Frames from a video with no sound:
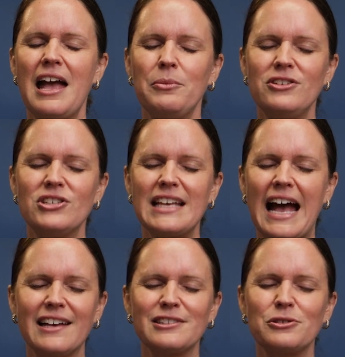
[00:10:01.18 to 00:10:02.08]
And we just
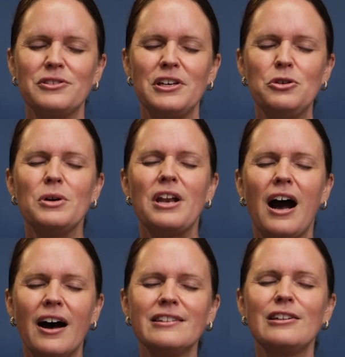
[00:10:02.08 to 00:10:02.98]
ask, Lord, that you would
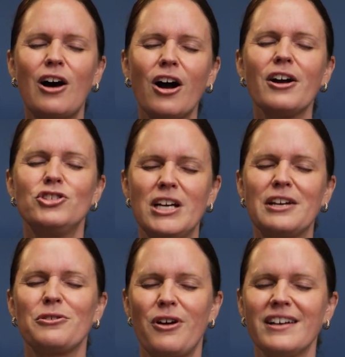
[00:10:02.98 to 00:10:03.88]
unlock
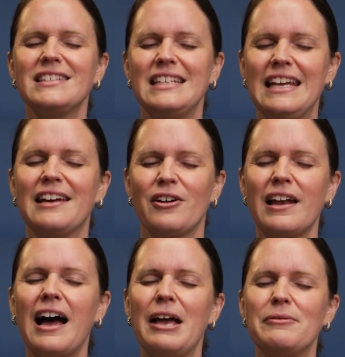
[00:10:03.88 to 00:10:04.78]
generosity in our
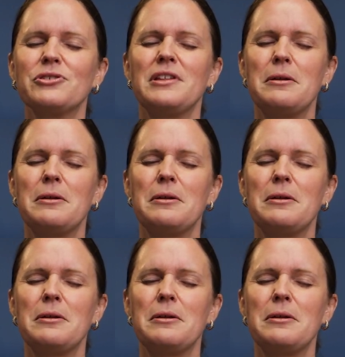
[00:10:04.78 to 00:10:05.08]
lives so